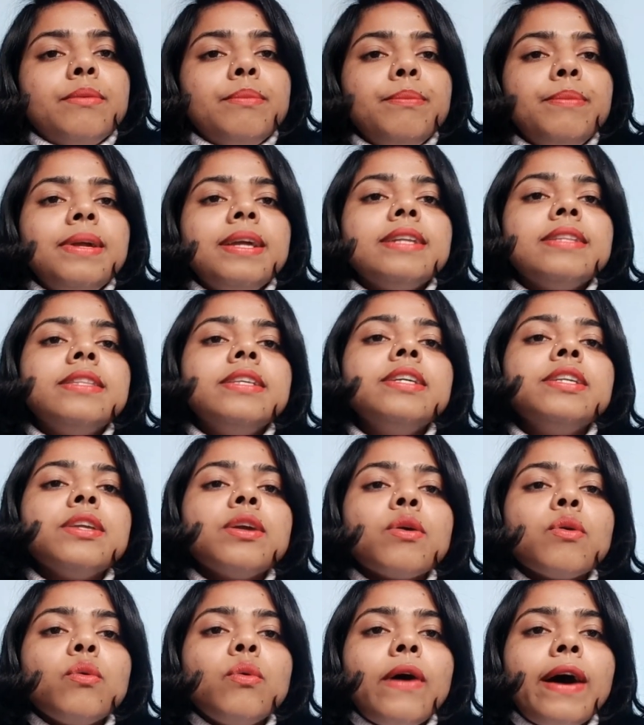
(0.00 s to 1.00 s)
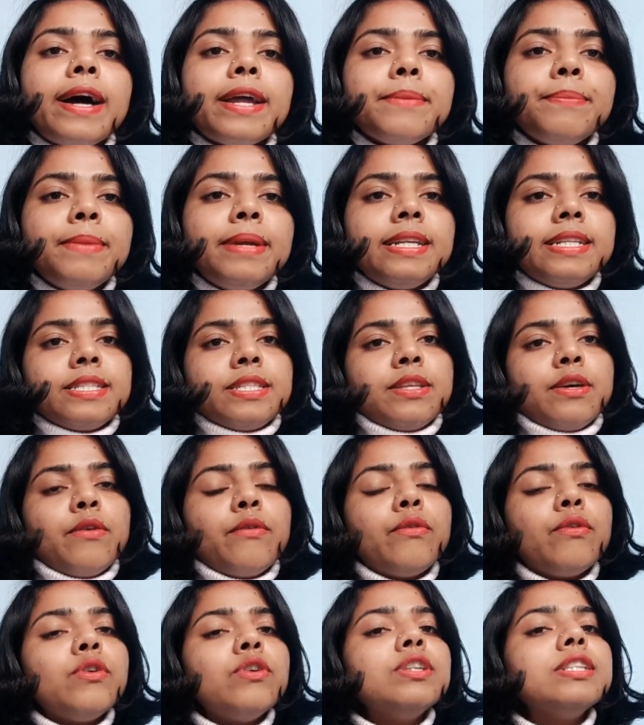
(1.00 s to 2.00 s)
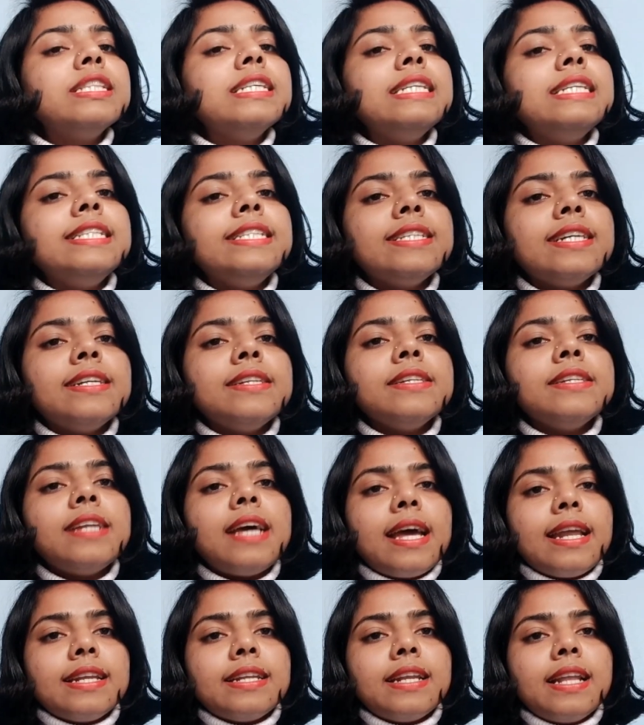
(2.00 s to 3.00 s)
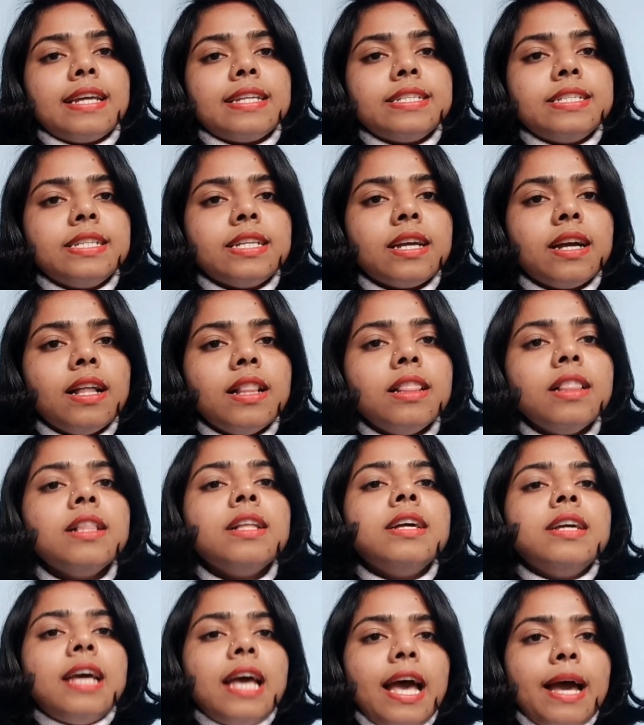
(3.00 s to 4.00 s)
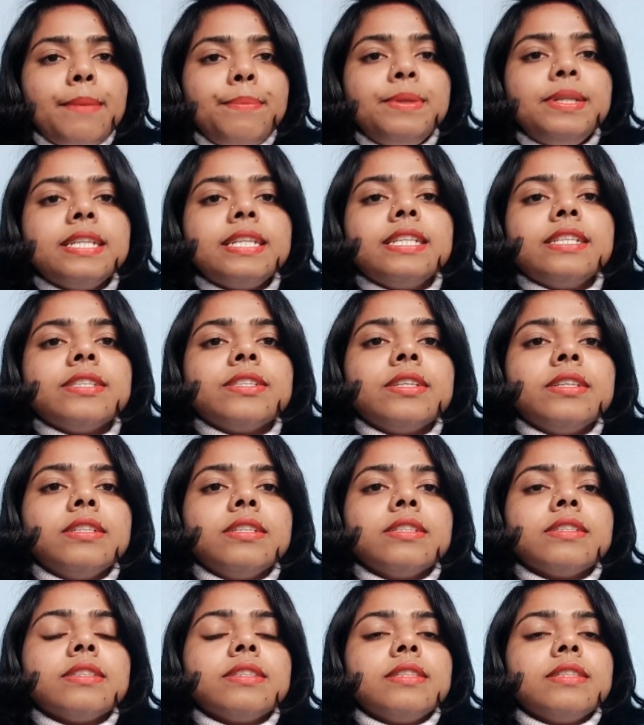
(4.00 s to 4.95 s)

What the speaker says: meet the requirements for the intended analytical application.